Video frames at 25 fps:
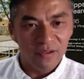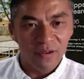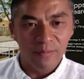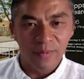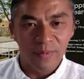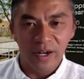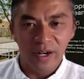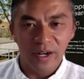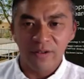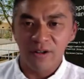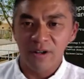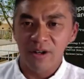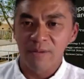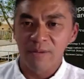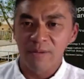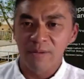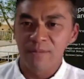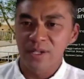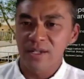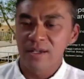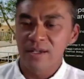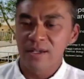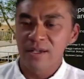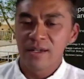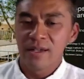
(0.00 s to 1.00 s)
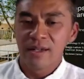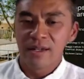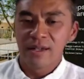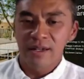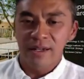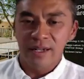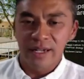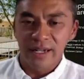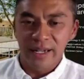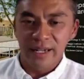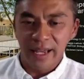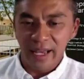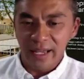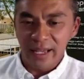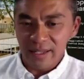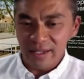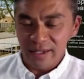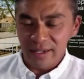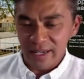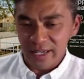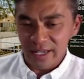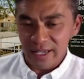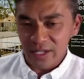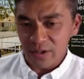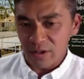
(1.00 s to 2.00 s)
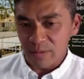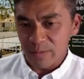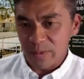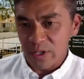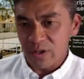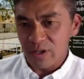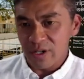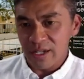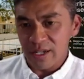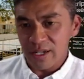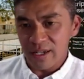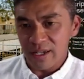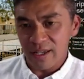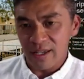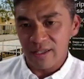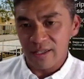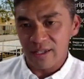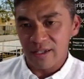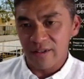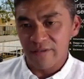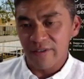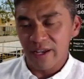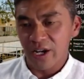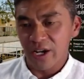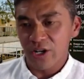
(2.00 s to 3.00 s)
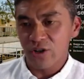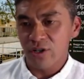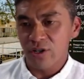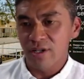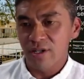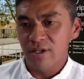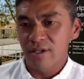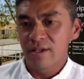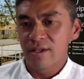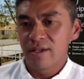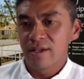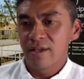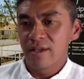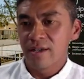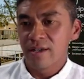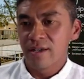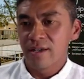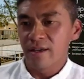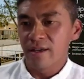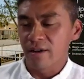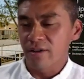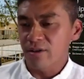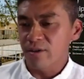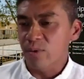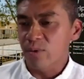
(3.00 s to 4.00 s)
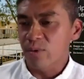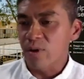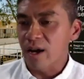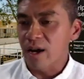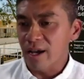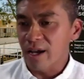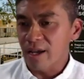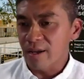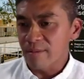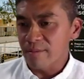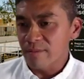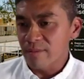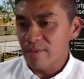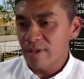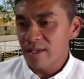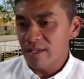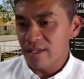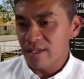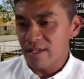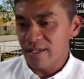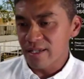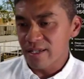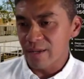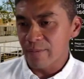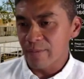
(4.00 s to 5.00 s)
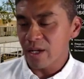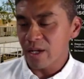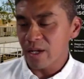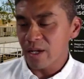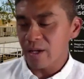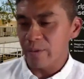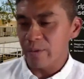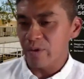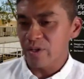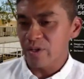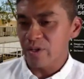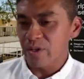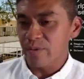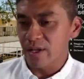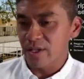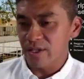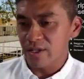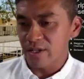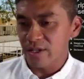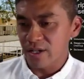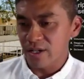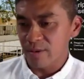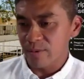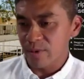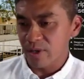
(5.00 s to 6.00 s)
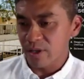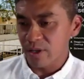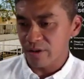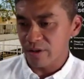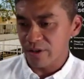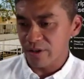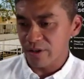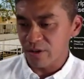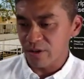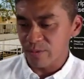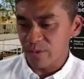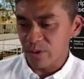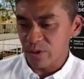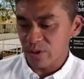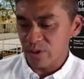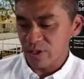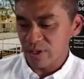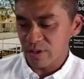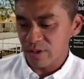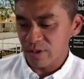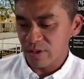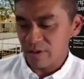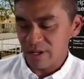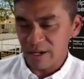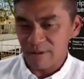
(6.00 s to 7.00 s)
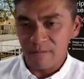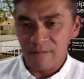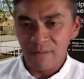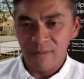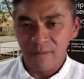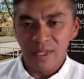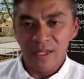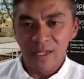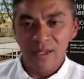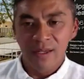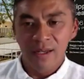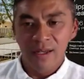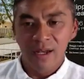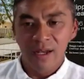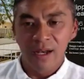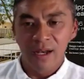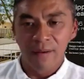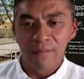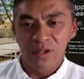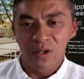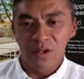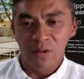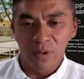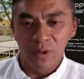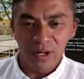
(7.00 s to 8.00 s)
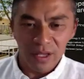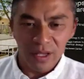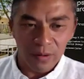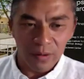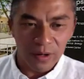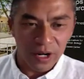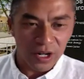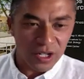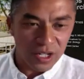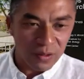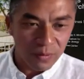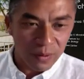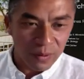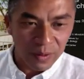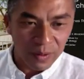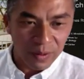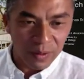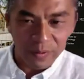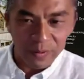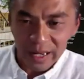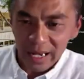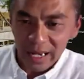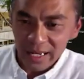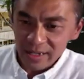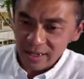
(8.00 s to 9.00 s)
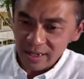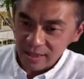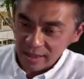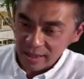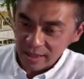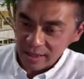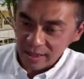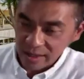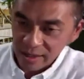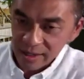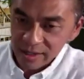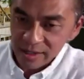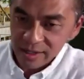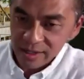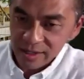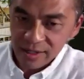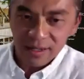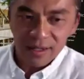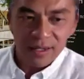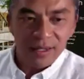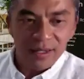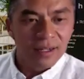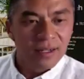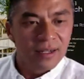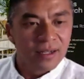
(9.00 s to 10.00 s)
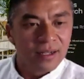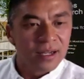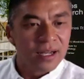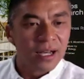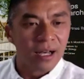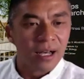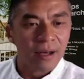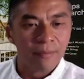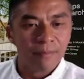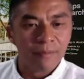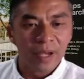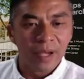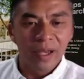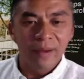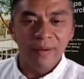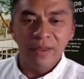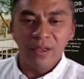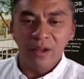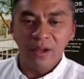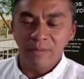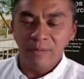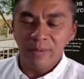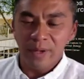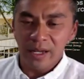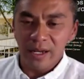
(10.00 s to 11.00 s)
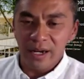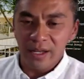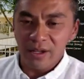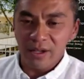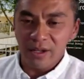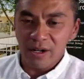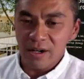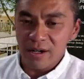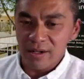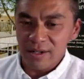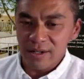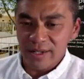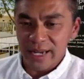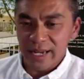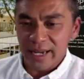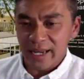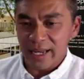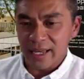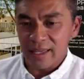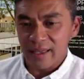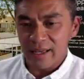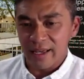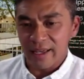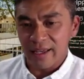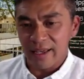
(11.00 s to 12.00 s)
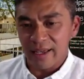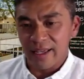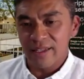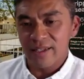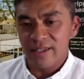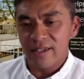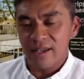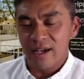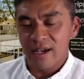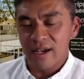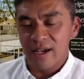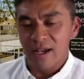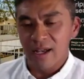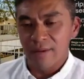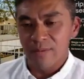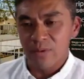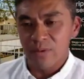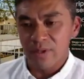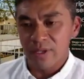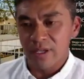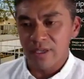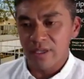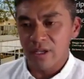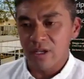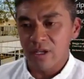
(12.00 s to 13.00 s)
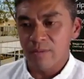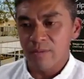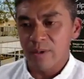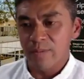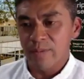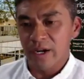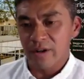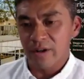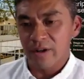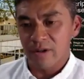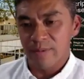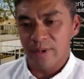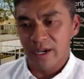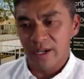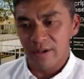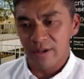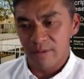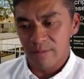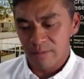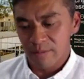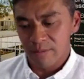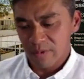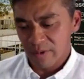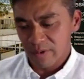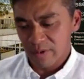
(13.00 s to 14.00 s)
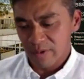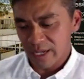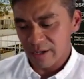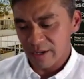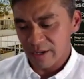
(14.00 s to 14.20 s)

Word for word: from microbes can enhance intestinal immunity against infection, and also prime systemic immune responses to help clear tumors. Okay. Um, so one of the questions we've been asking lately is, um, may there be other SAGA-like enzymes within the human microbiome?